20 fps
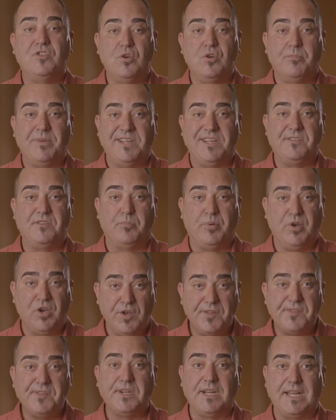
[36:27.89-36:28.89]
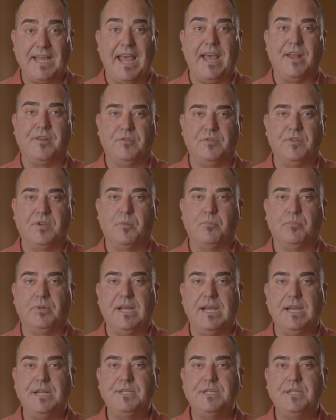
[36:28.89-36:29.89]
your best to personally handle the
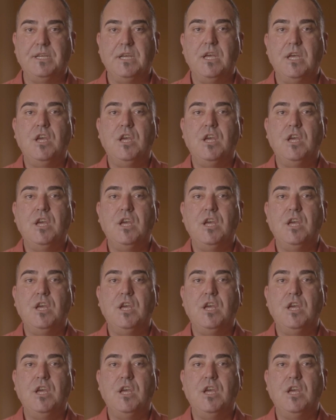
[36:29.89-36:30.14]
complaint,